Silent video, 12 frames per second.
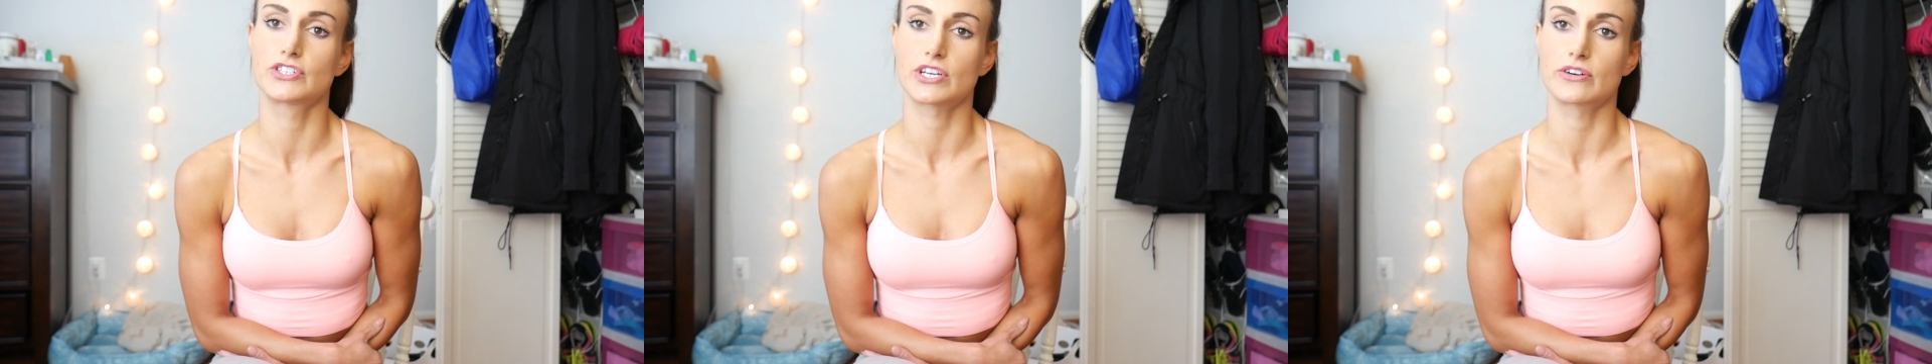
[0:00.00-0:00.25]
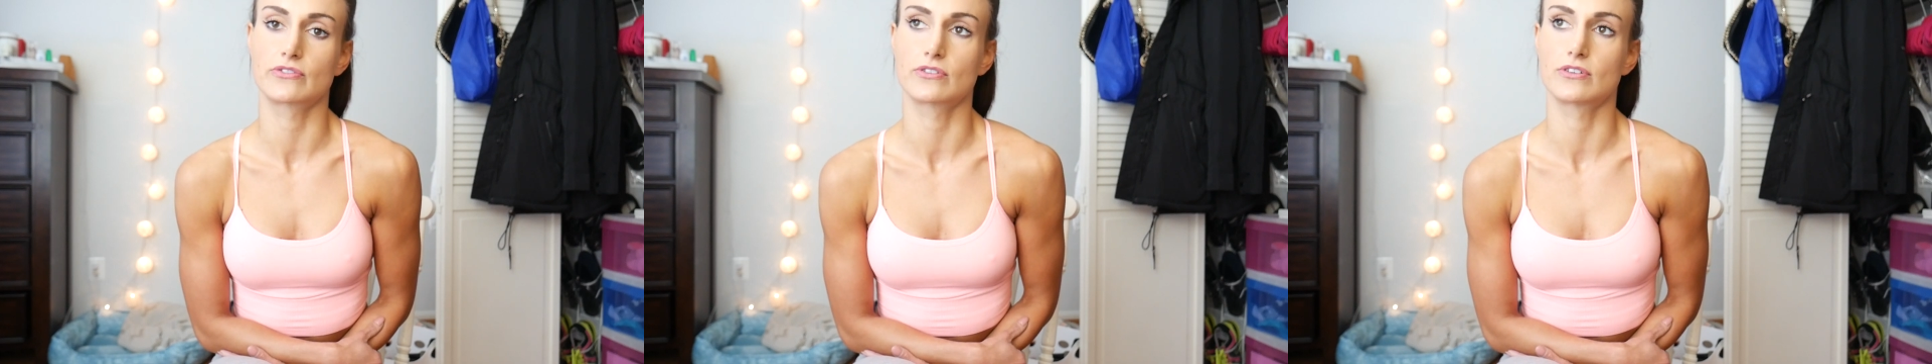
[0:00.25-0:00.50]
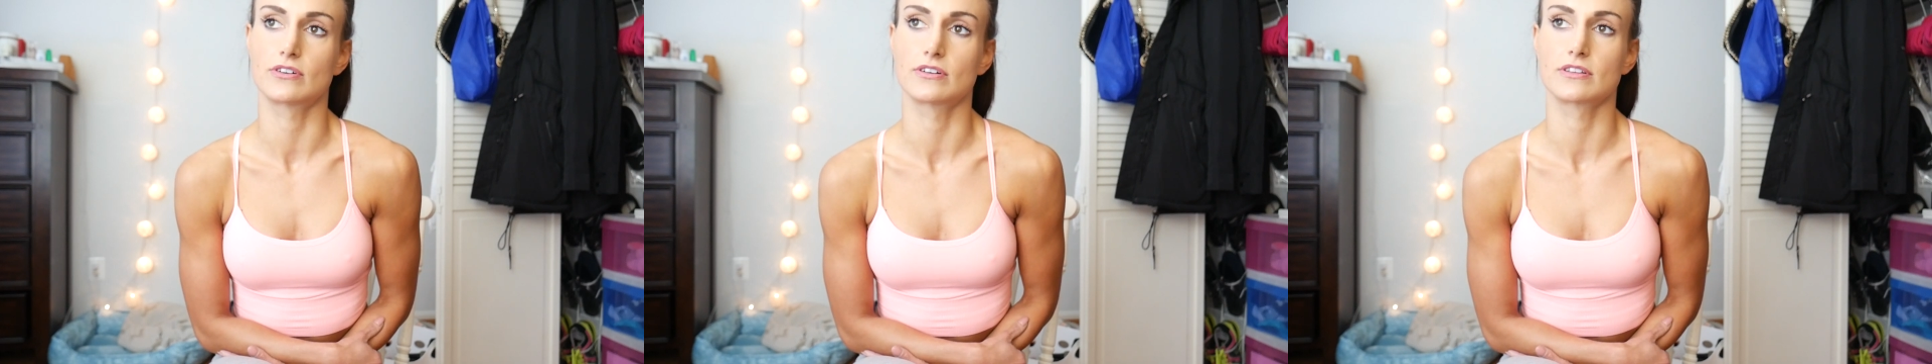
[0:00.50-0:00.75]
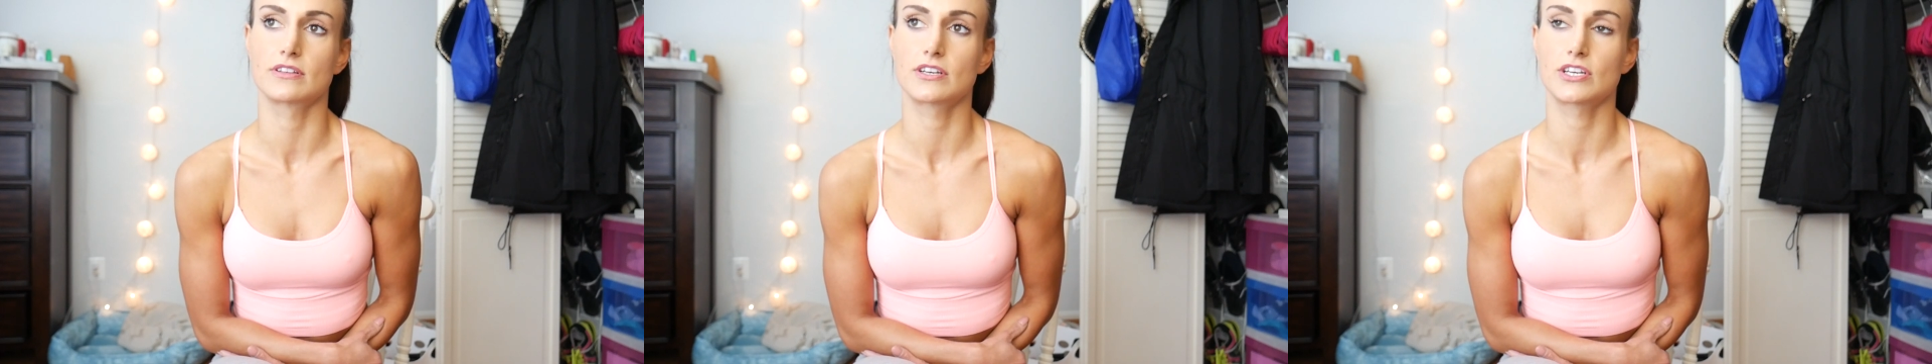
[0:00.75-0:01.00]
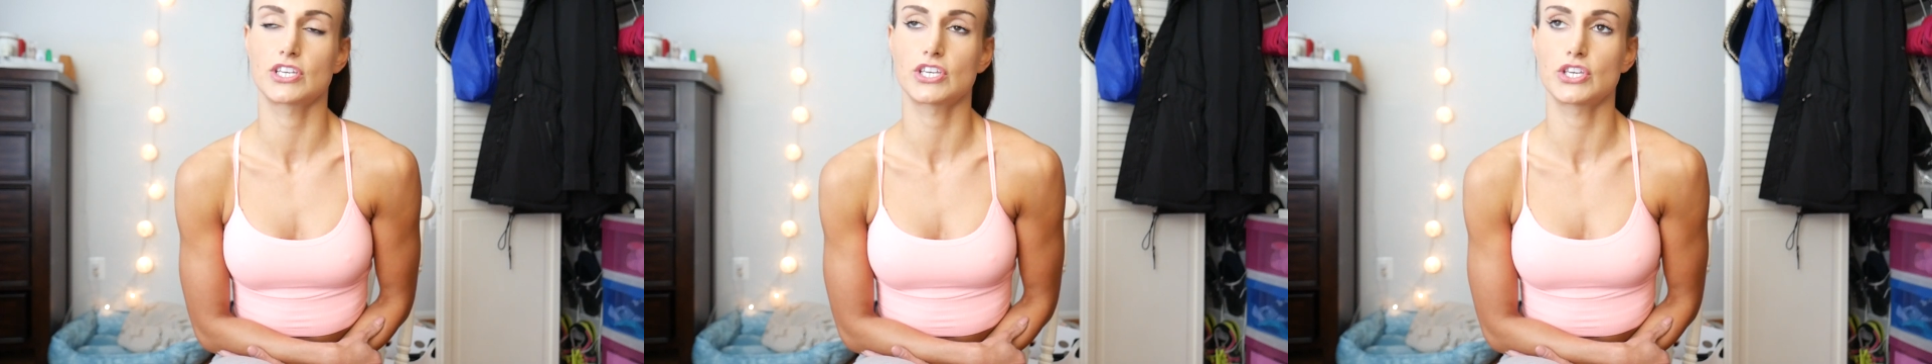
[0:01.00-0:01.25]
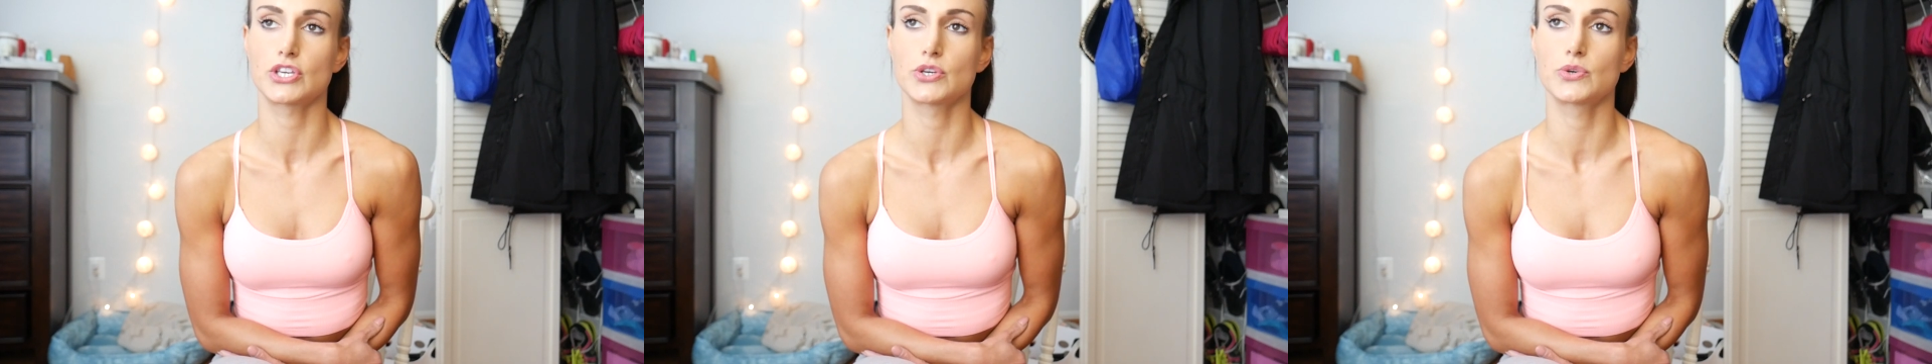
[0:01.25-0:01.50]
general a
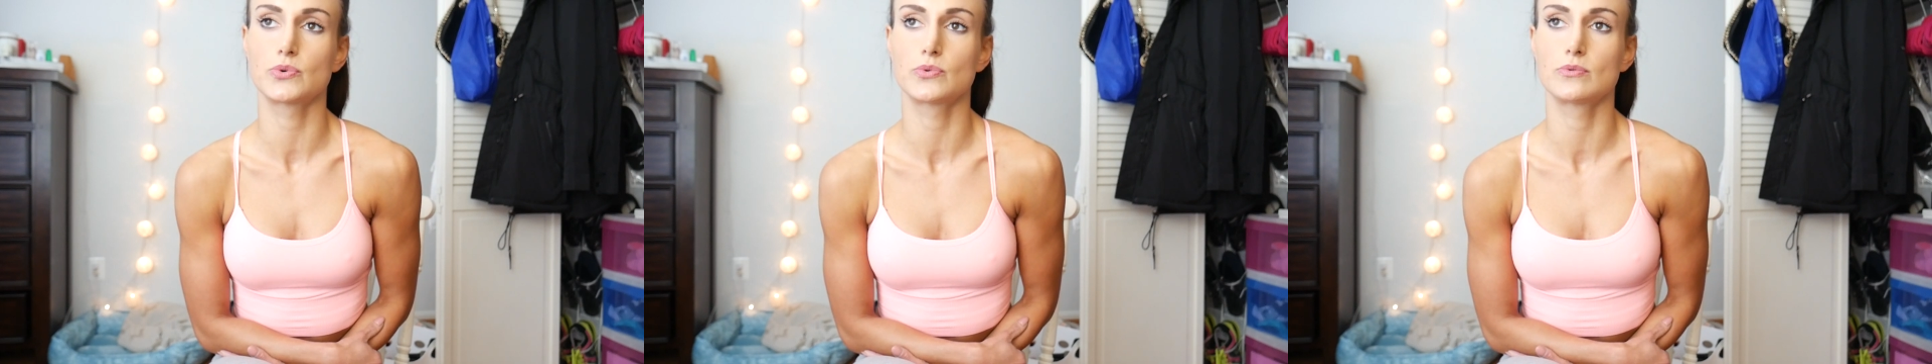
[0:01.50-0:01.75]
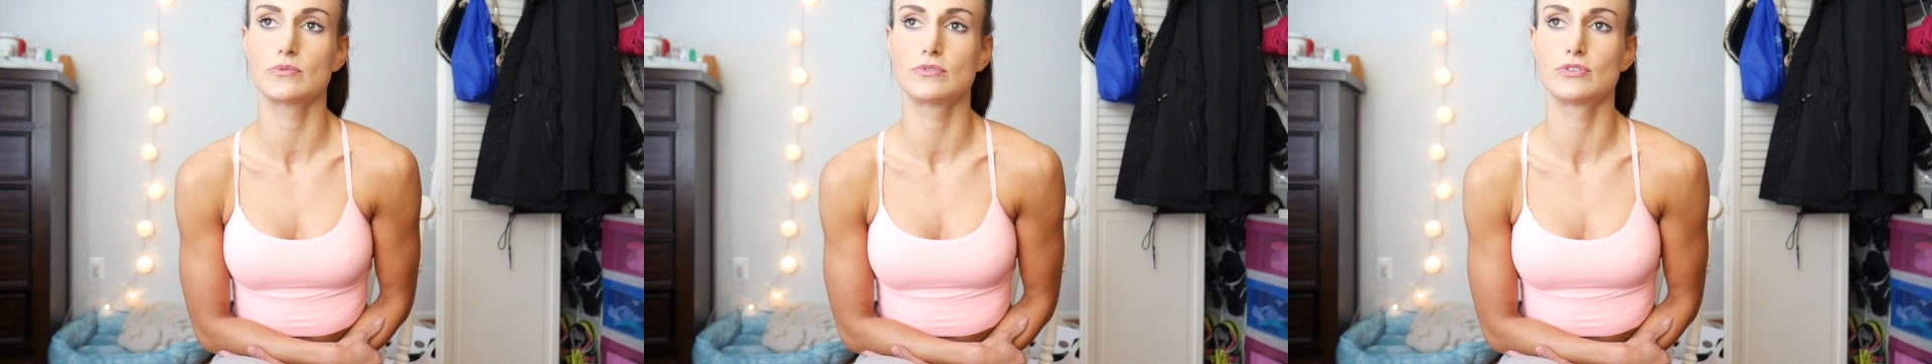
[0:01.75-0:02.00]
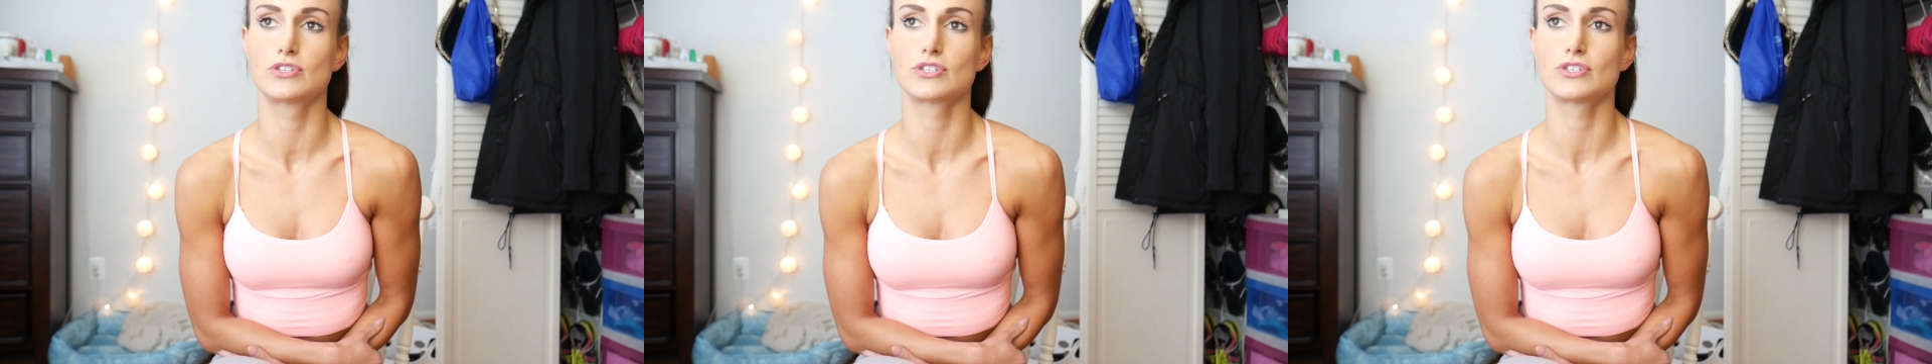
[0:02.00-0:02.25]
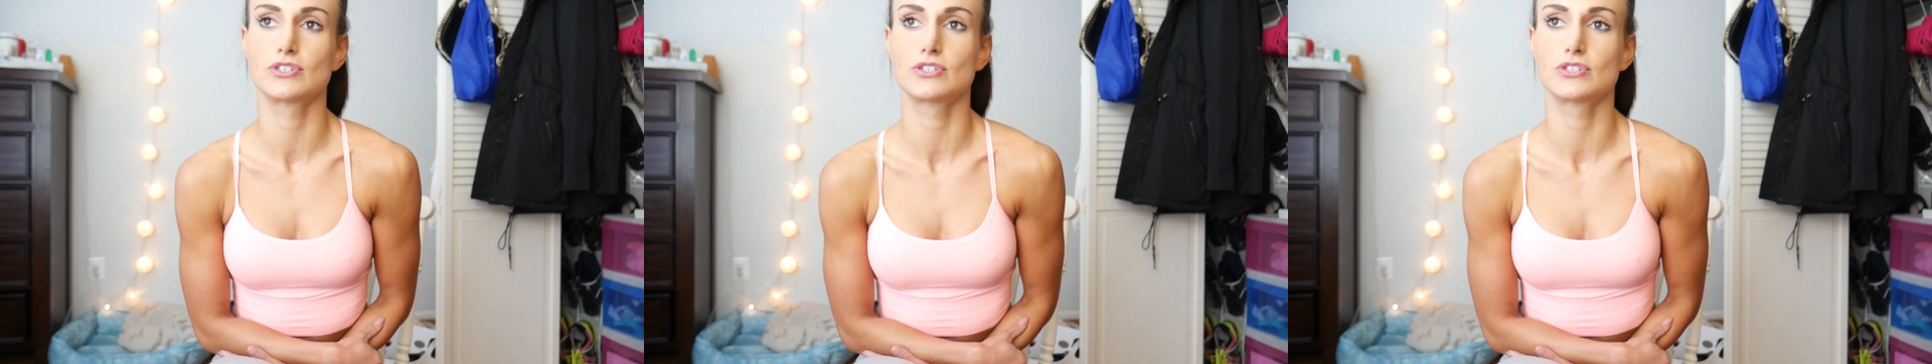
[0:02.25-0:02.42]
huge